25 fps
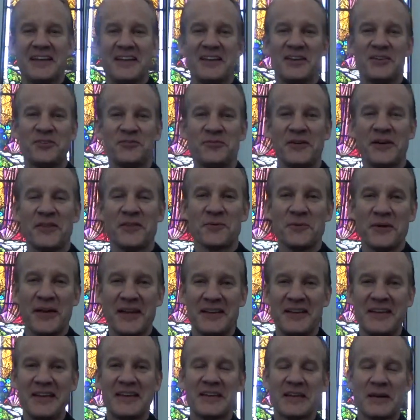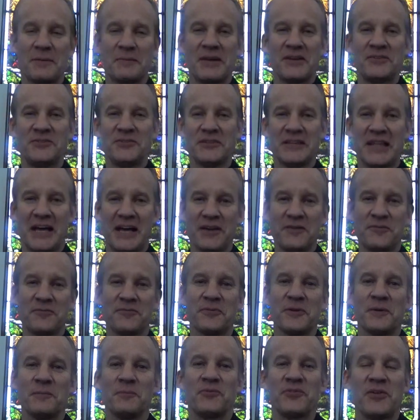It's Father Randy coming at you live
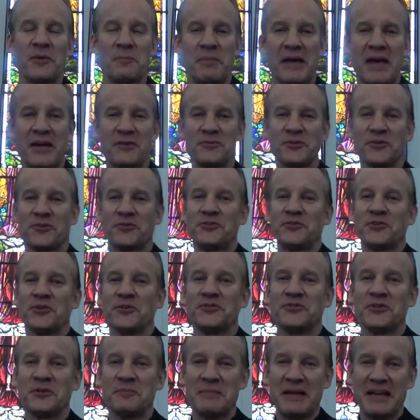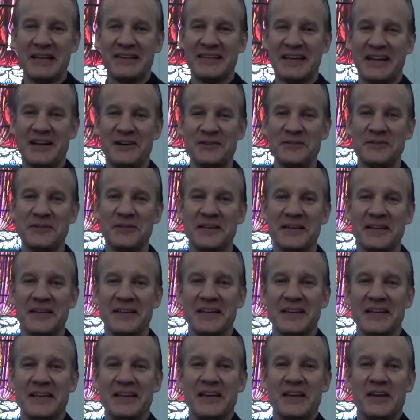from St. Patrick's Church in Maytown
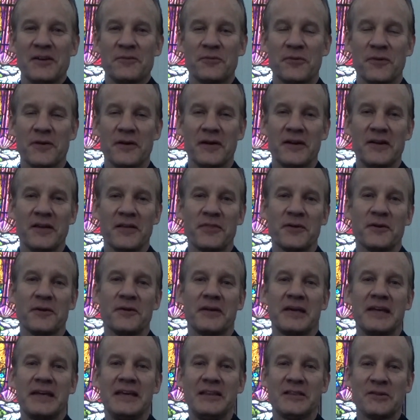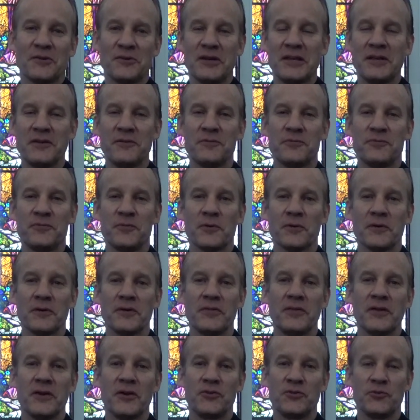for another e-learning for
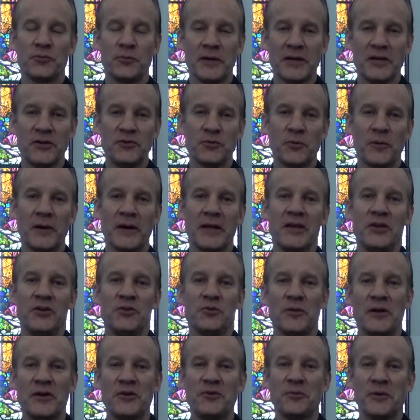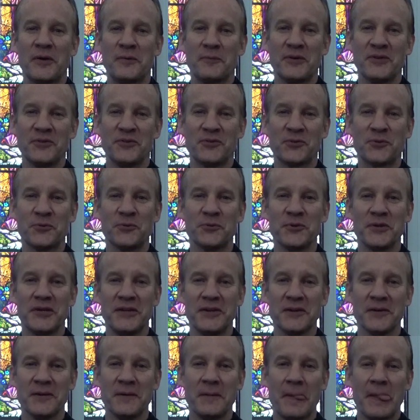the 2020-2021 school
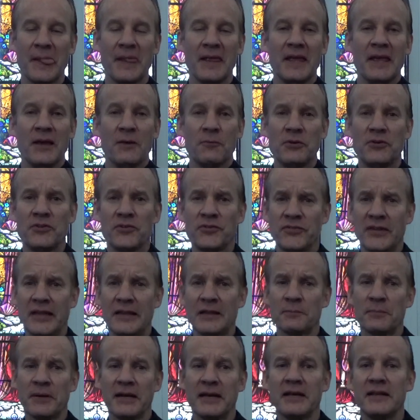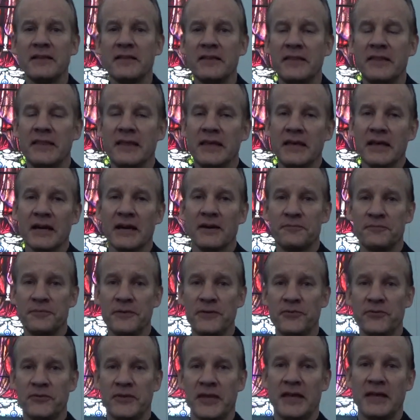year. We just celebrated the
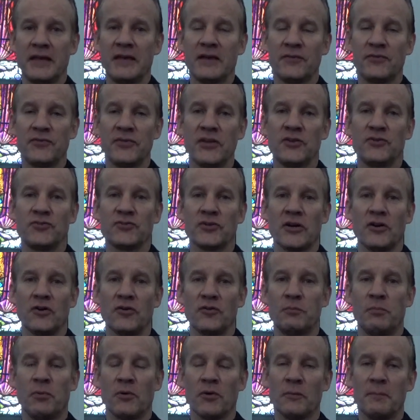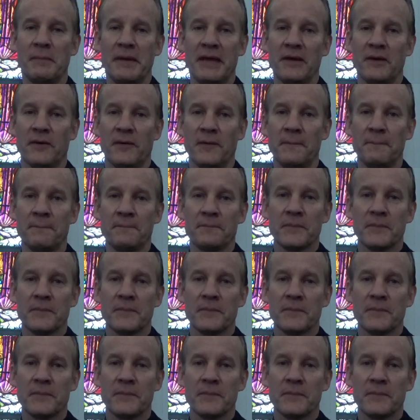feast day of St. Charles Borromeo,